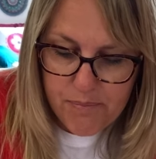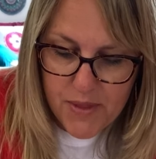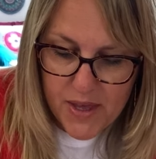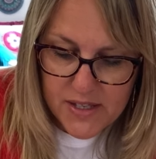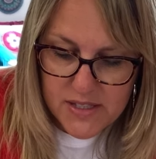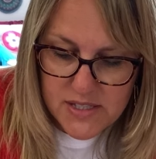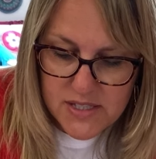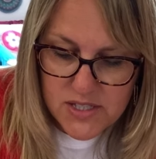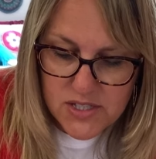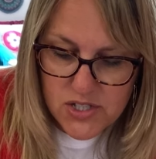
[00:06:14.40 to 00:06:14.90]

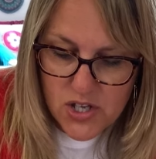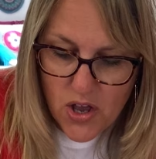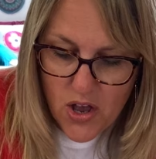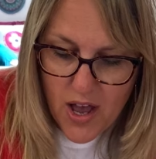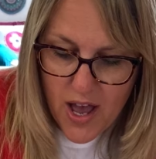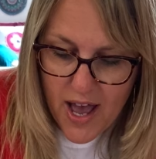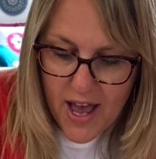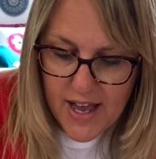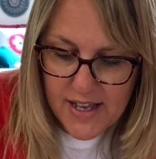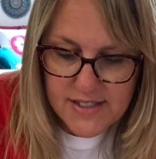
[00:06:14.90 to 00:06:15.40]
and
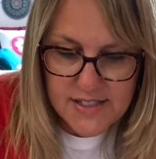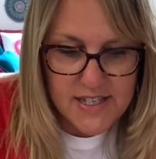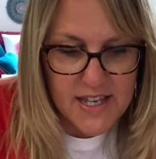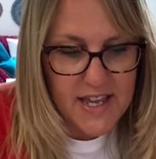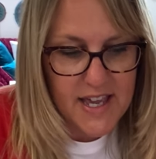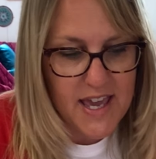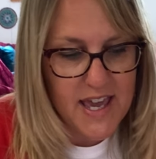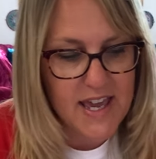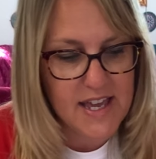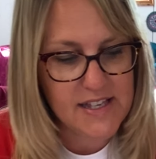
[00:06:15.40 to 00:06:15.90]
start
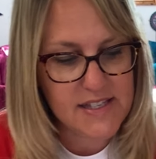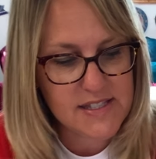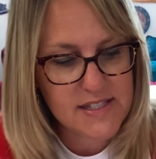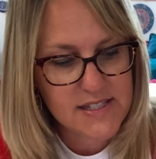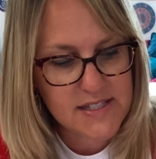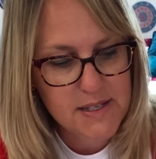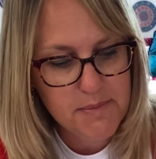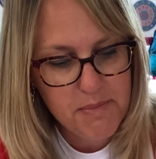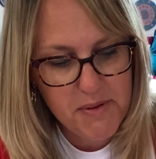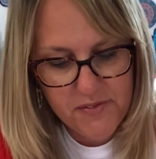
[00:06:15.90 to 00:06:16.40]
adding in
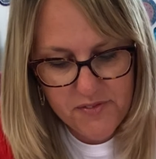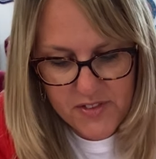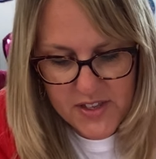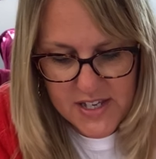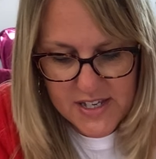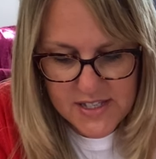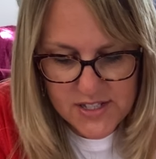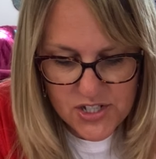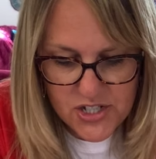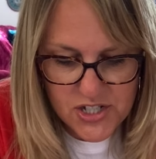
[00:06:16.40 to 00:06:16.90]
some of
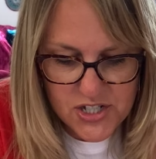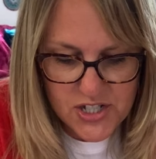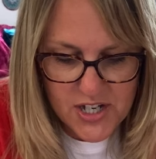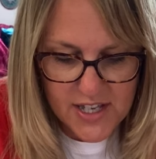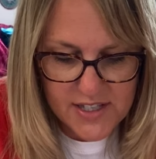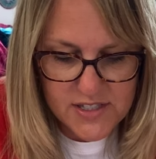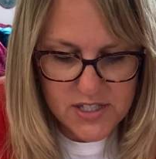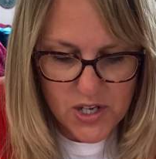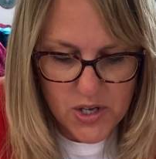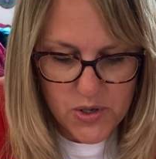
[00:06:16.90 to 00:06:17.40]
these
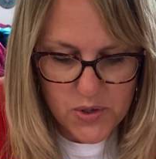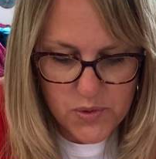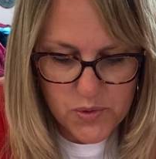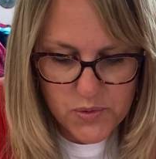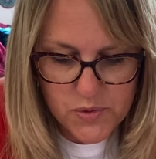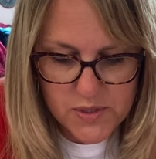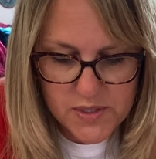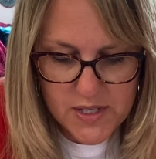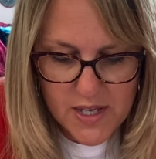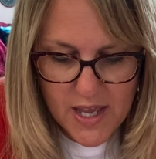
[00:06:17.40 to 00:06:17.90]

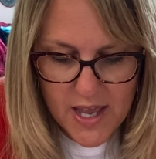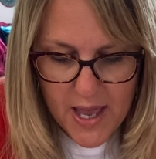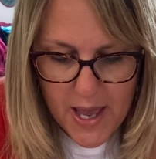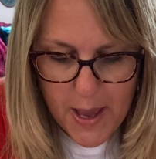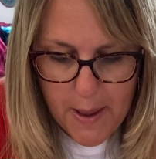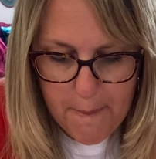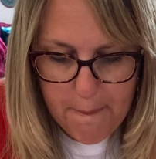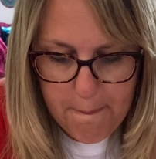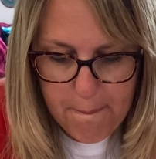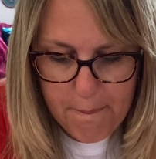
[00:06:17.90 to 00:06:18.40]
shadows
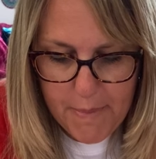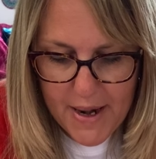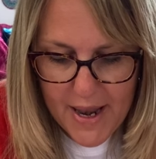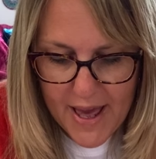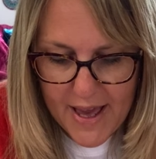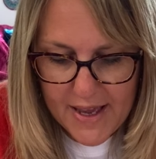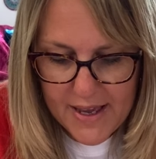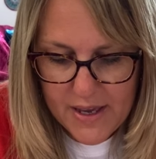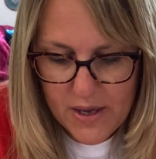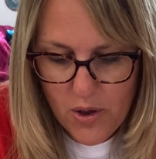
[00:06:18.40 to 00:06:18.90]
and
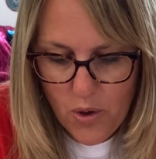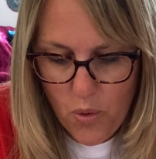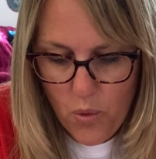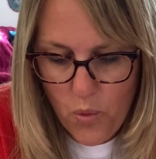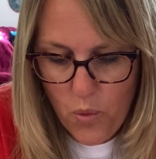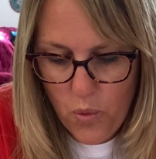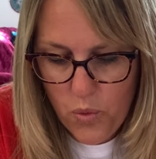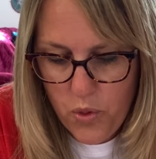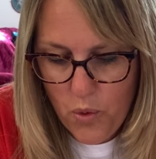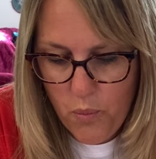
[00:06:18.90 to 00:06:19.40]
black
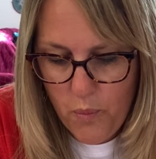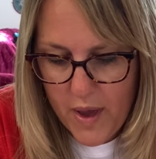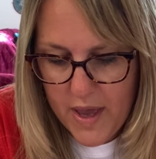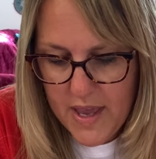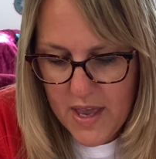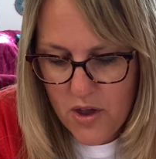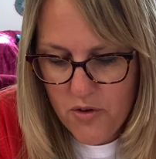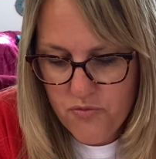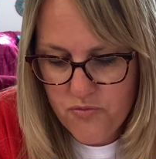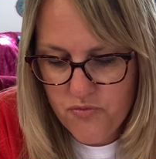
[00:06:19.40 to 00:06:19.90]
all the
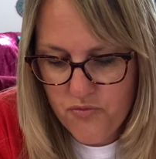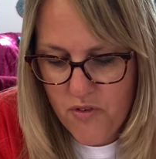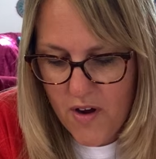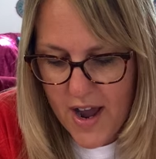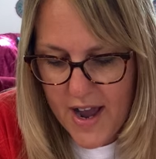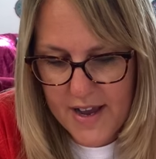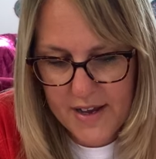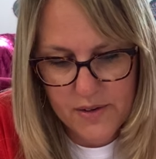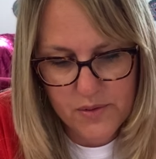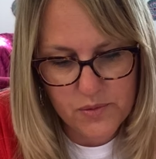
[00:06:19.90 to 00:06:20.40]
way
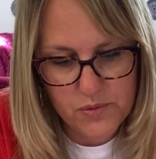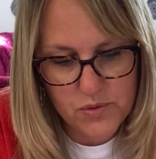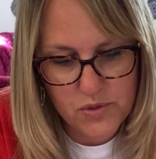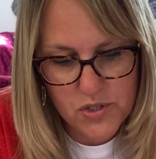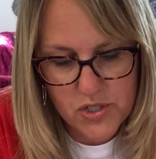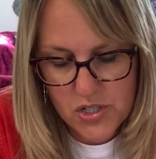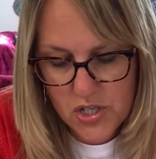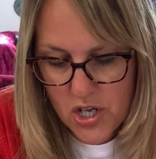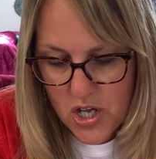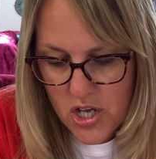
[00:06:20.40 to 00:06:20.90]

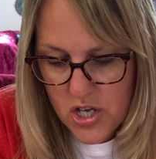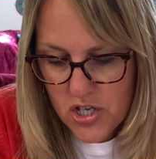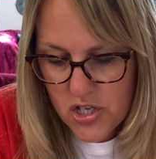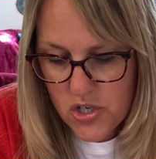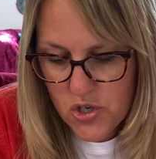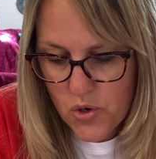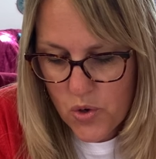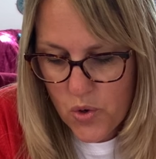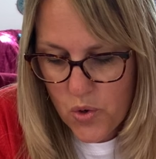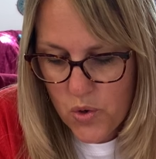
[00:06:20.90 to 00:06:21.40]
around
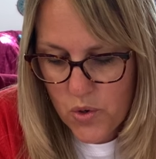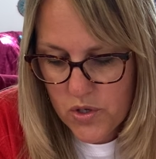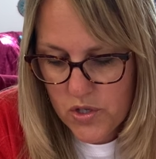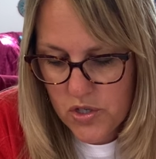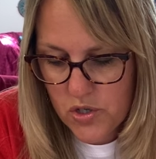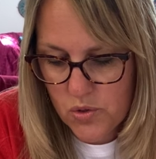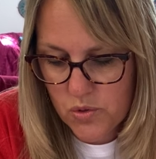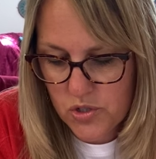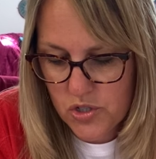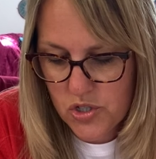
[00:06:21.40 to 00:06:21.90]

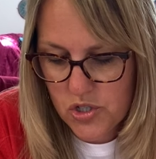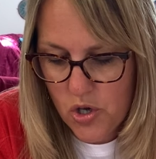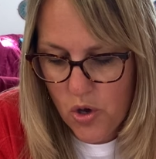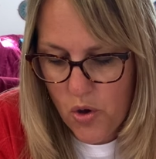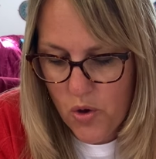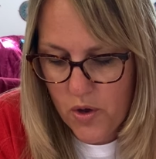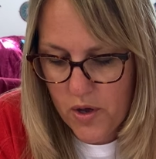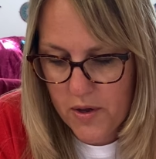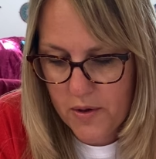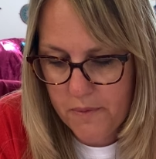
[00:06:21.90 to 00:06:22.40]
your
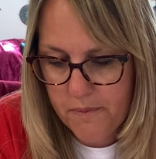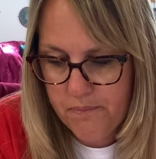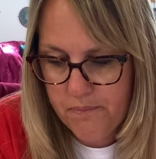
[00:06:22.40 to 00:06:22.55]
dog,